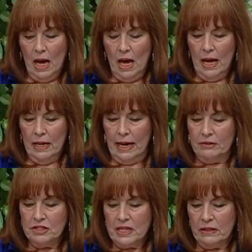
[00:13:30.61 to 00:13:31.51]
I
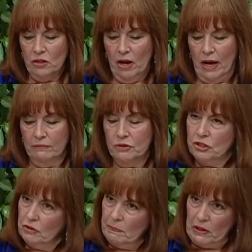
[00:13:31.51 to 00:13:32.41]
understand that you have
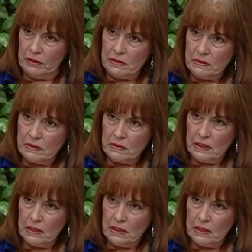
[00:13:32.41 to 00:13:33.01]
2 opponents